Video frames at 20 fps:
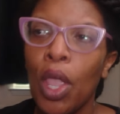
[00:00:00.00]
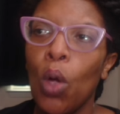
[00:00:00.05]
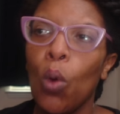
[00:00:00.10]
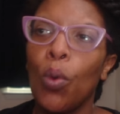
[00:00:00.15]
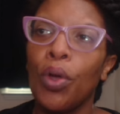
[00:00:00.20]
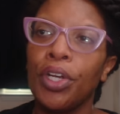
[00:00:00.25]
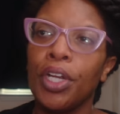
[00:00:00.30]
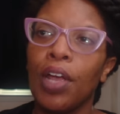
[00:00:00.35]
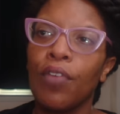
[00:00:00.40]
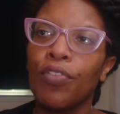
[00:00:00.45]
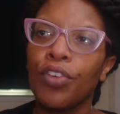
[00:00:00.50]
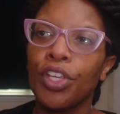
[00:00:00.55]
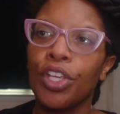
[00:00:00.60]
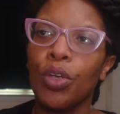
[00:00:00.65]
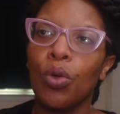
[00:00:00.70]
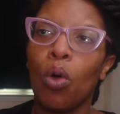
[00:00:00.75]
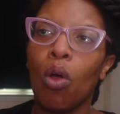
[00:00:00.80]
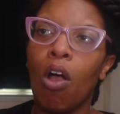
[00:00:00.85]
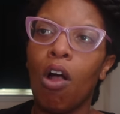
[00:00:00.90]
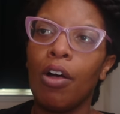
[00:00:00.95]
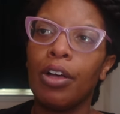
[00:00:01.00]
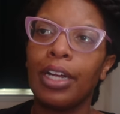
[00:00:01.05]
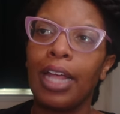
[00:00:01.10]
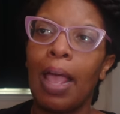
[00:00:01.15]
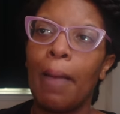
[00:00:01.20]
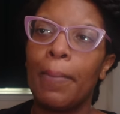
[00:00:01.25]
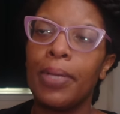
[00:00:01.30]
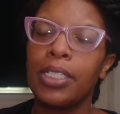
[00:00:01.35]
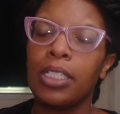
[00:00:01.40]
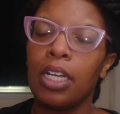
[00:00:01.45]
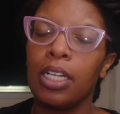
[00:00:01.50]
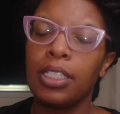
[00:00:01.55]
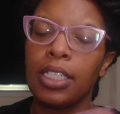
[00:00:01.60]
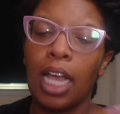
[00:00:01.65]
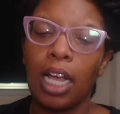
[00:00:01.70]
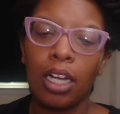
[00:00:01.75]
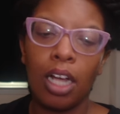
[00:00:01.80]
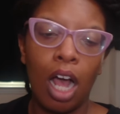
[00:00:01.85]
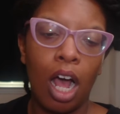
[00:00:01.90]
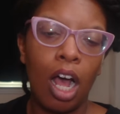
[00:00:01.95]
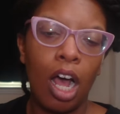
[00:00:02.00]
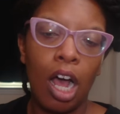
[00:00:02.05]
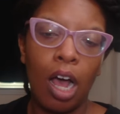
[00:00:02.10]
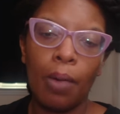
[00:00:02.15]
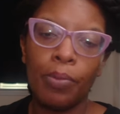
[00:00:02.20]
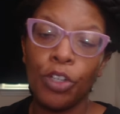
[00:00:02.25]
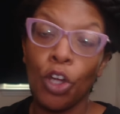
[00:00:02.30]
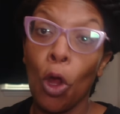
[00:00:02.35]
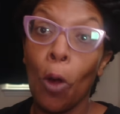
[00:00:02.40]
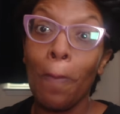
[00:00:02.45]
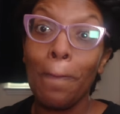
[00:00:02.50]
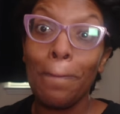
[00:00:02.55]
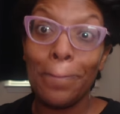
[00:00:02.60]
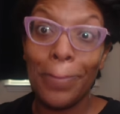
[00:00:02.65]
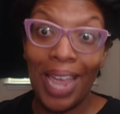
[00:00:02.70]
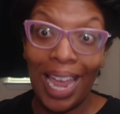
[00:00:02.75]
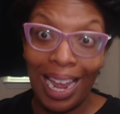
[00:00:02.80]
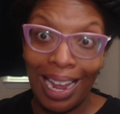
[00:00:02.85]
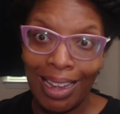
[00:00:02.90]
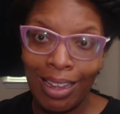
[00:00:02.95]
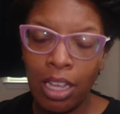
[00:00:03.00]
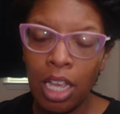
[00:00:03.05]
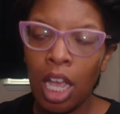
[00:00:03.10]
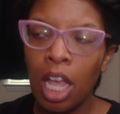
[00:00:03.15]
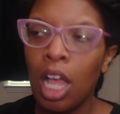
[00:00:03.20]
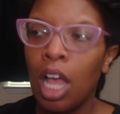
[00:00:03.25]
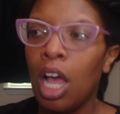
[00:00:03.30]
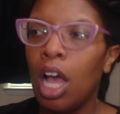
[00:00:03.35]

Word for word: Whenever you are on Amazon.com, your bank,